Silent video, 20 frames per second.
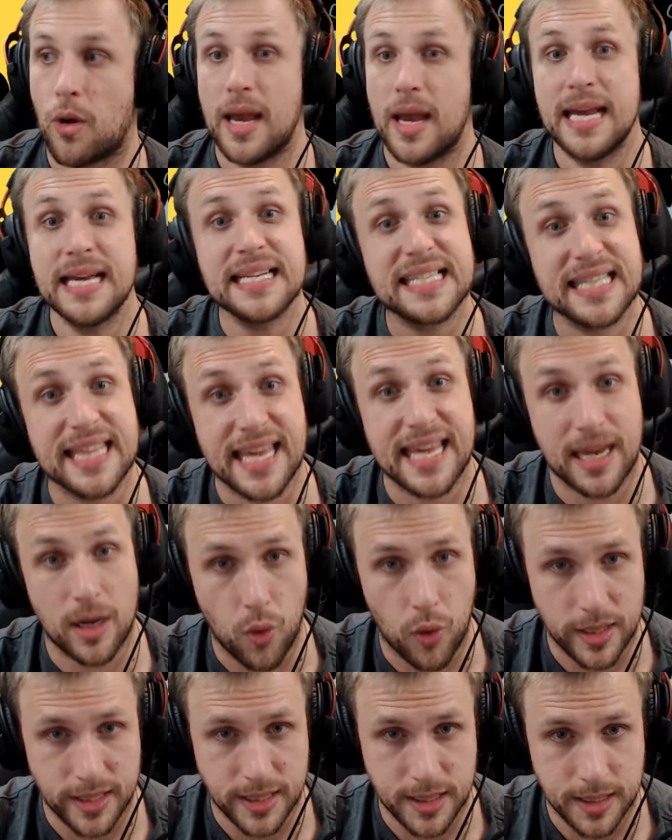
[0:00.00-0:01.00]
Is there
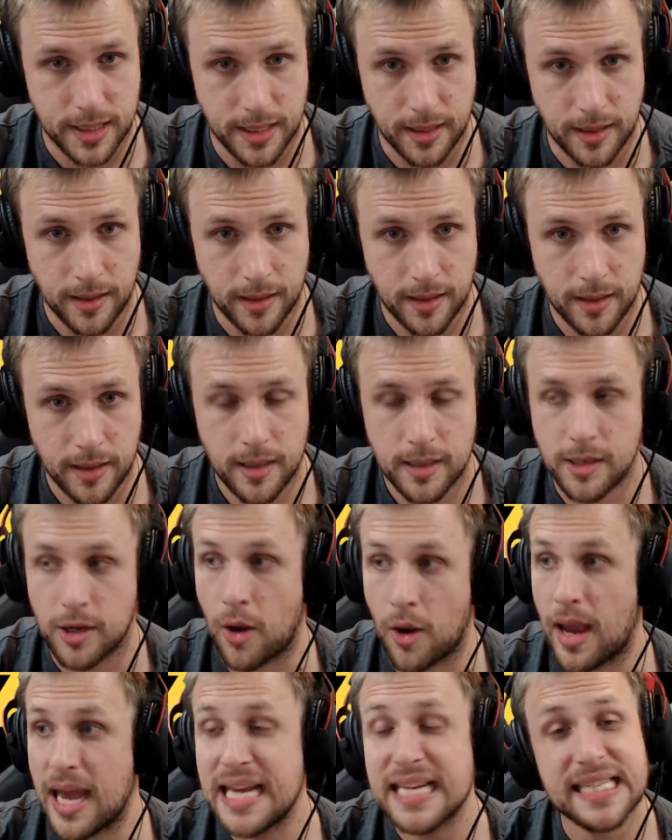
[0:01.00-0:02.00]
questing?
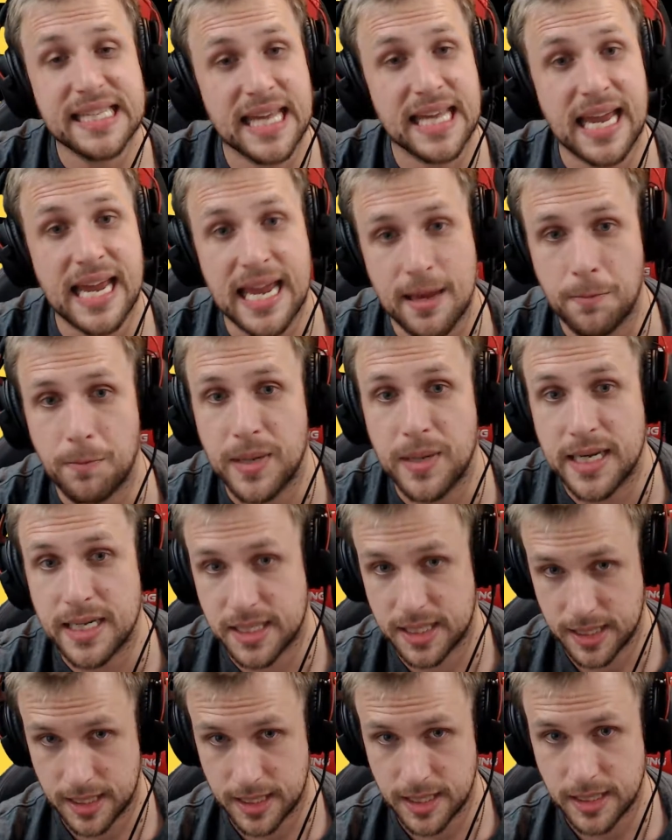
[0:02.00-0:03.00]
Is there
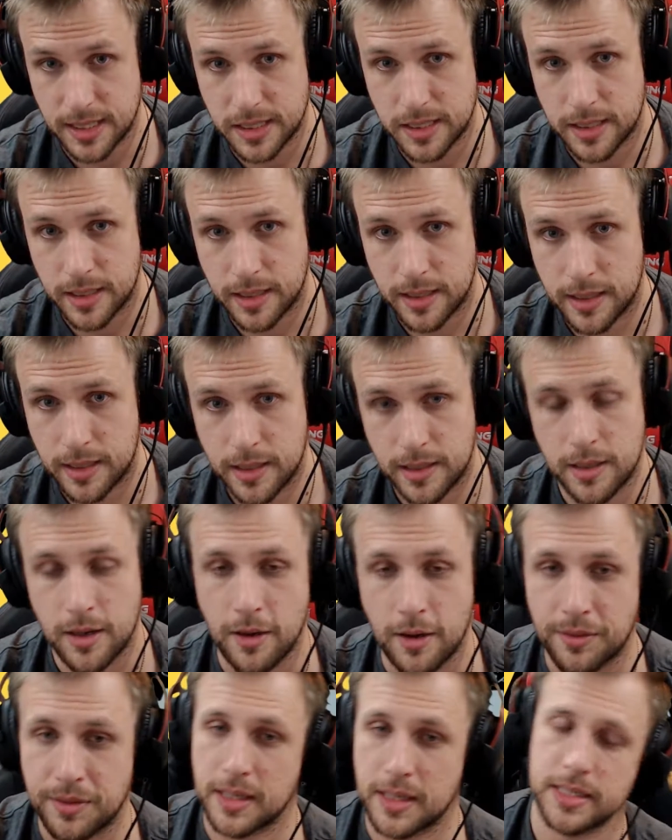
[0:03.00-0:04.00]
NPCs?
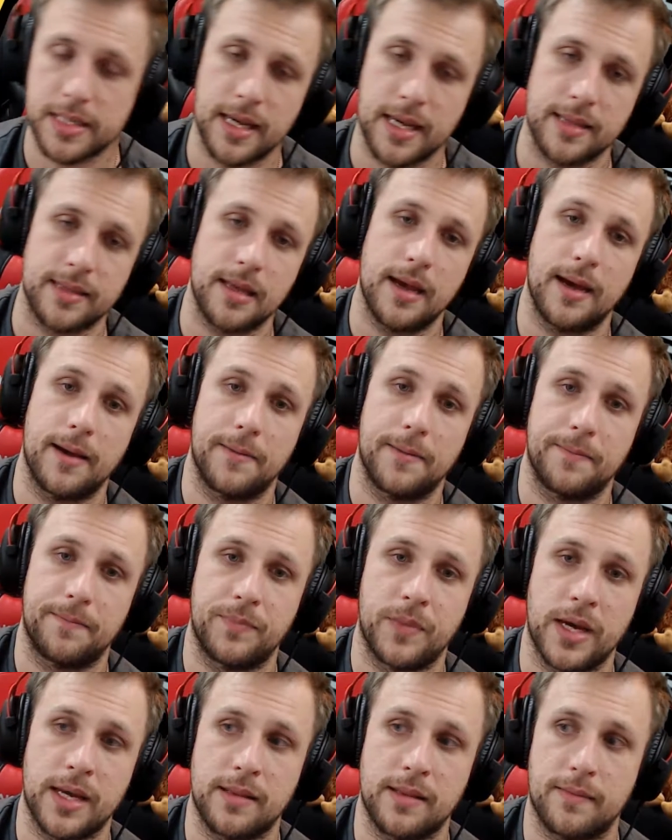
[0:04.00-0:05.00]
Things like that.
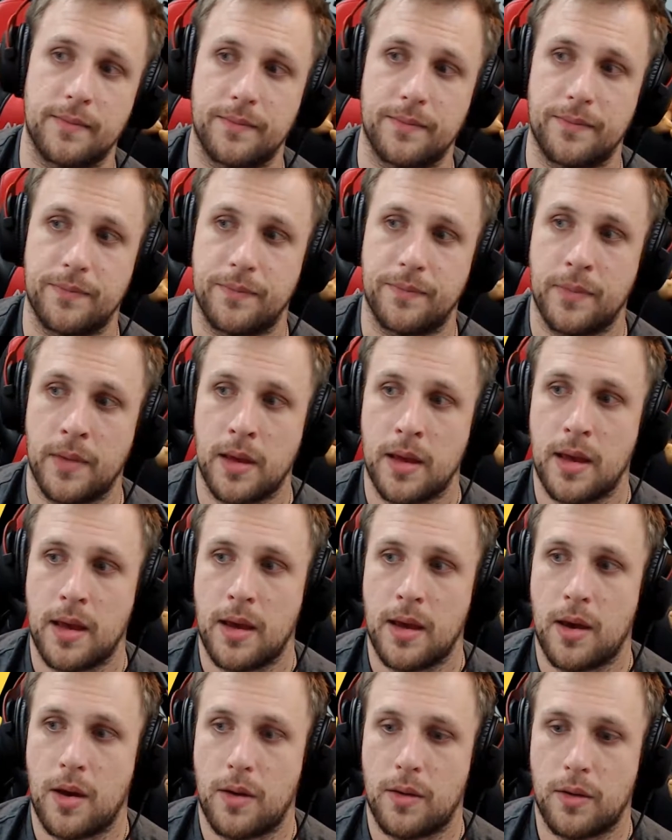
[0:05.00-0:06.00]
Like,
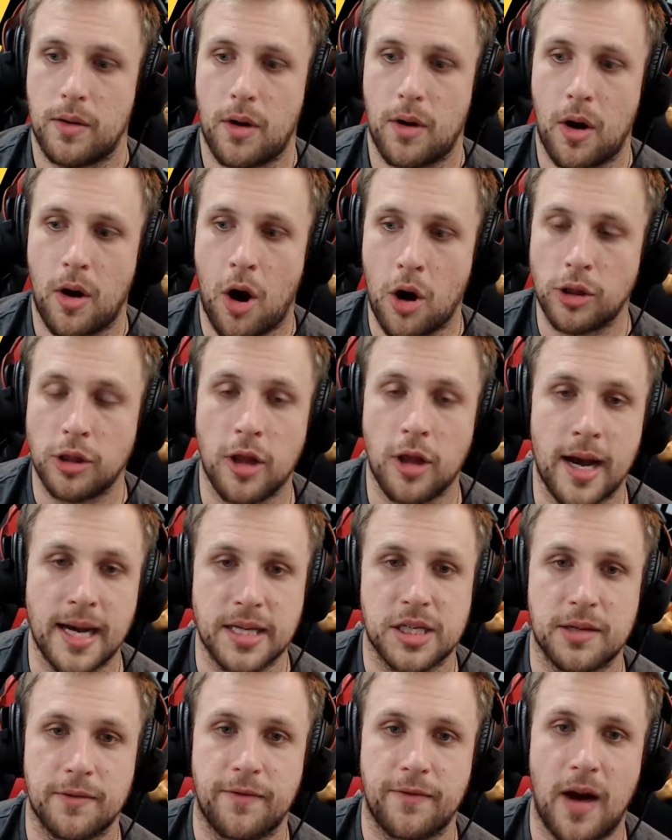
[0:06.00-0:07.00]
online
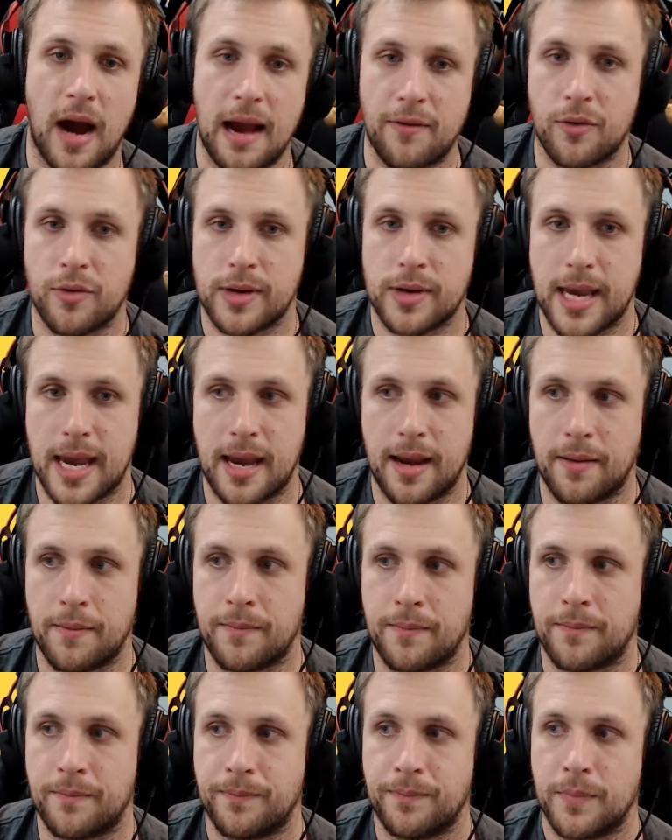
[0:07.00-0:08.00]
survival
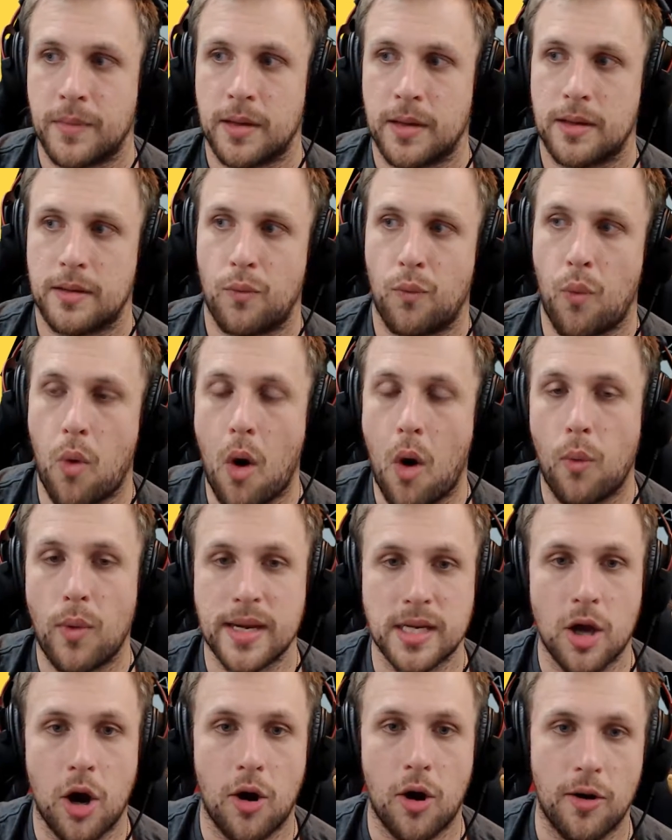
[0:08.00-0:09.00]
game, what we
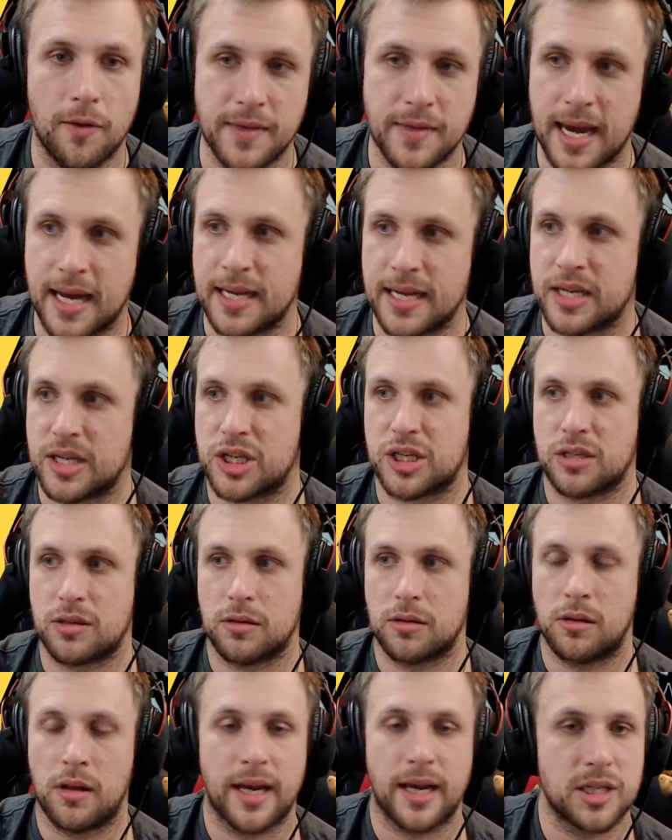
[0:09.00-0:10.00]
know of that is
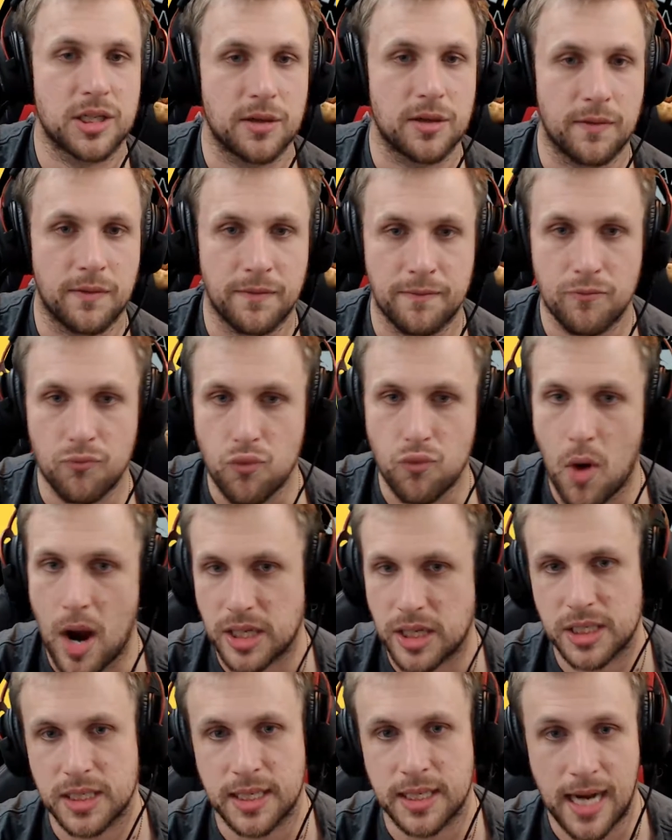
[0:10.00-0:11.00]
likes of
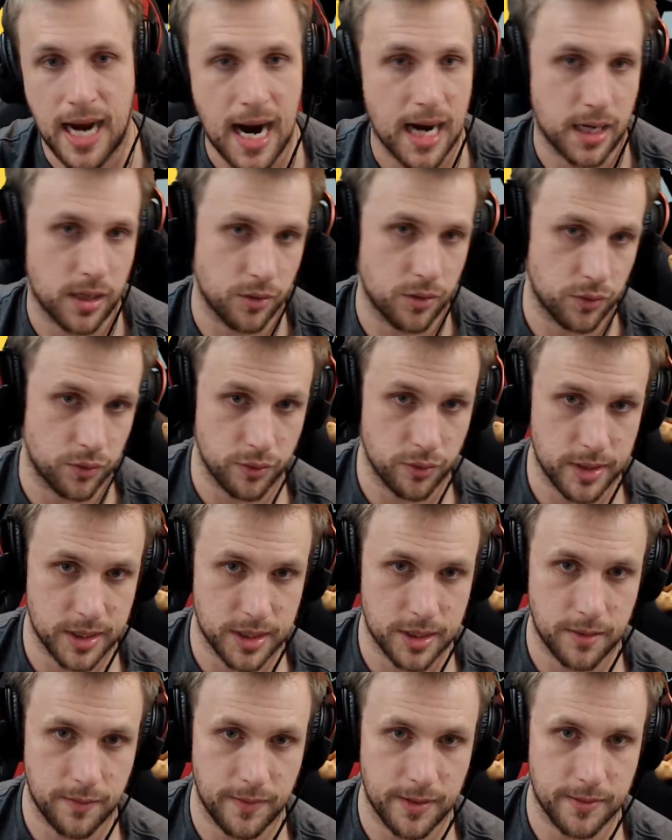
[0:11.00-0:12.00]
Rust and Ark and all the
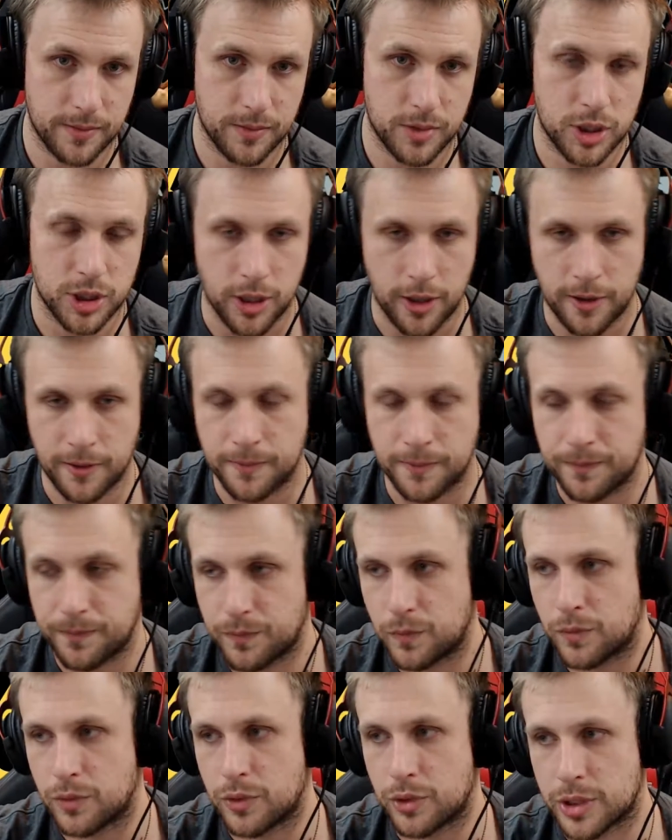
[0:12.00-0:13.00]
rest of it. So
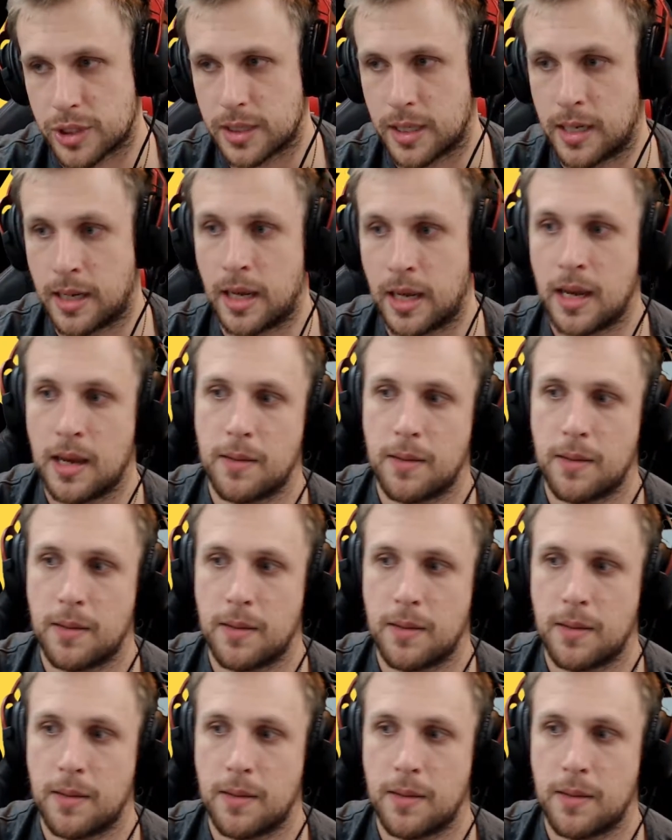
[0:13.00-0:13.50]
we'll see.